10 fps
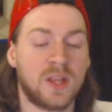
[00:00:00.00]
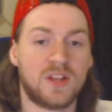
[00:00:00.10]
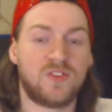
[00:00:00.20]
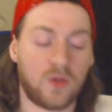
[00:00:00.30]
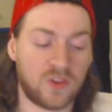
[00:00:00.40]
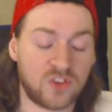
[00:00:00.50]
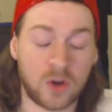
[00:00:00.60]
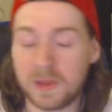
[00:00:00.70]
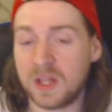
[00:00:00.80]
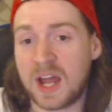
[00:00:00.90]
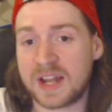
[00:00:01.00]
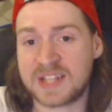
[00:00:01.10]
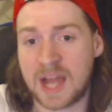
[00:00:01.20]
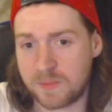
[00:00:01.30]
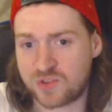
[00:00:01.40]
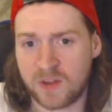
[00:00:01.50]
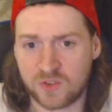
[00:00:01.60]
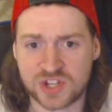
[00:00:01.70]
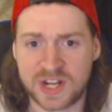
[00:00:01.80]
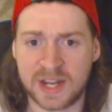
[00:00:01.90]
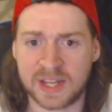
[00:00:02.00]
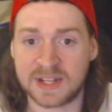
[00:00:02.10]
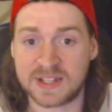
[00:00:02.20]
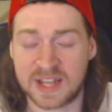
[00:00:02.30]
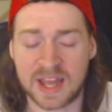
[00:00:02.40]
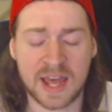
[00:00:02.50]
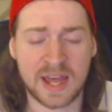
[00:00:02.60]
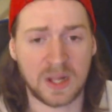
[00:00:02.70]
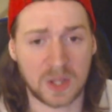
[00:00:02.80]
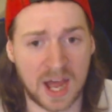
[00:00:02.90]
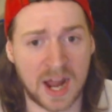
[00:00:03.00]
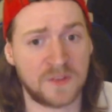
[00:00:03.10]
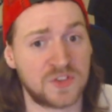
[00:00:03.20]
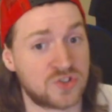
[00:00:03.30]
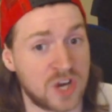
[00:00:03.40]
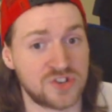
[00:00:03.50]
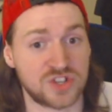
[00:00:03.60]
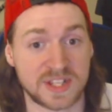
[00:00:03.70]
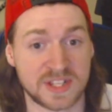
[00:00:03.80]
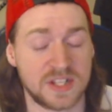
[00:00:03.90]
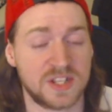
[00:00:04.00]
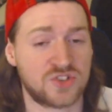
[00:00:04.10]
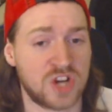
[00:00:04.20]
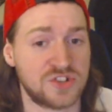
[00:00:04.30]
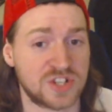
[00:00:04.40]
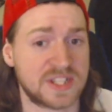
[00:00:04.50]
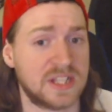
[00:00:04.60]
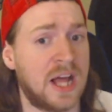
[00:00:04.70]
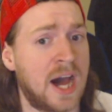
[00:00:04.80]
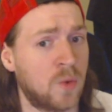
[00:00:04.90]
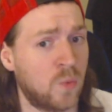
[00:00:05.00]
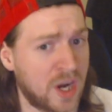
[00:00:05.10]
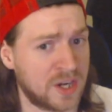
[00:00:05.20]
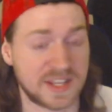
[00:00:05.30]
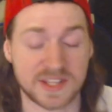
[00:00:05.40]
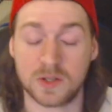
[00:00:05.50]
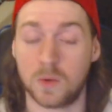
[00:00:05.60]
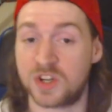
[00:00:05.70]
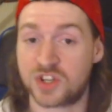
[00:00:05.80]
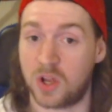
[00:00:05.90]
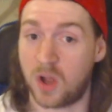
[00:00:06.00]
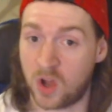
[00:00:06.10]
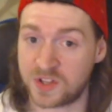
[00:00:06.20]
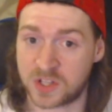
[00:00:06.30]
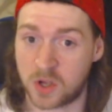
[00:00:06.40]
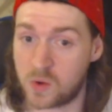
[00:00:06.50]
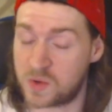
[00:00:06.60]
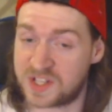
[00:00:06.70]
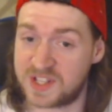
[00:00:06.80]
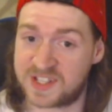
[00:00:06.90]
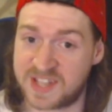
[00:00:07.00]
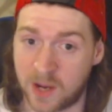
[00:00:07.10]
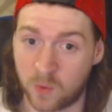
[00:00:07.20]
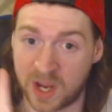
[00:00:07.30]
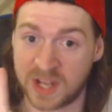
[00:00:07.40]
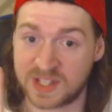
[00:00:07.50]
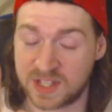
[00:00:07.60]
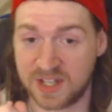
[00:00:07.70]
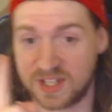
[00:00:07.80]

So there's going to be a lot of time travel shenanigans and a lot of strangeness, a lot of weirdness, which also segues.